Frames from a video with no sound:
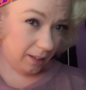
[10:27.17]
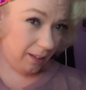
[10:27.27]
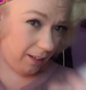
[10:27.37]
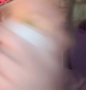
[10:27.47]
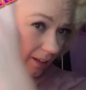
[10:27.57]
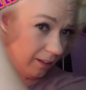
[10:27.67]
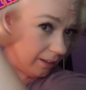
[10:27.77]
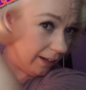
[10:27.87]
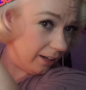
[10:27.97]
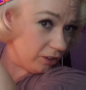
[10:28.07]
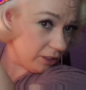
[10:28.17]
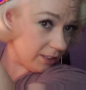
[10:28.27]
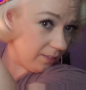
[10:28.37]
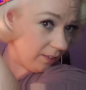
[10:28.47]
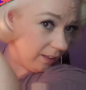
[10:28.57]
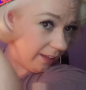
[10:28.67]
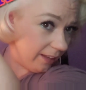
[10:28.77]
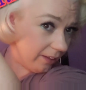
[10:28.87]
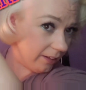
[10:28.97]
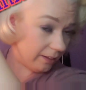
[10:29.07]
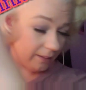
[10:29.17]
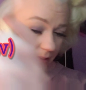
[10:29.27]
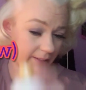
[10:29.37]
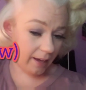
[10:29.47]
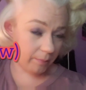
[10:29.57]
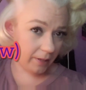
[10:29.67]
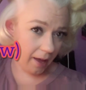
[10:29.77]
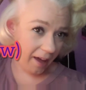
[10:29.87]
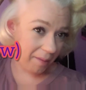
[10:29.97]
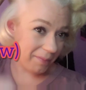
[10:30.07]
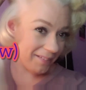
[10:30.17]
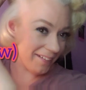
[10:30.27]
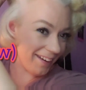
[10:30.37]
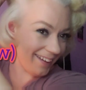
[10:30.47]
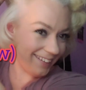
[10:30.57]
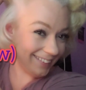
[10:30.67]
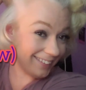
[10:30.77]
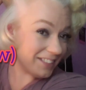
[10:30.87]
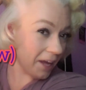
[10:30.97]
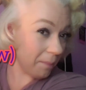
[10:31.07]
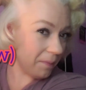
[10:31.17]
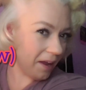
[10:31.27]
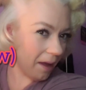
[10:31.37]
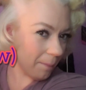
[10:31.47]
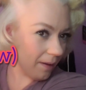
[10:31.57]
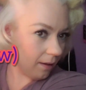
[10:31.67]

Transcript: and kind of just give it a light little tap tap, right? Little tap tap.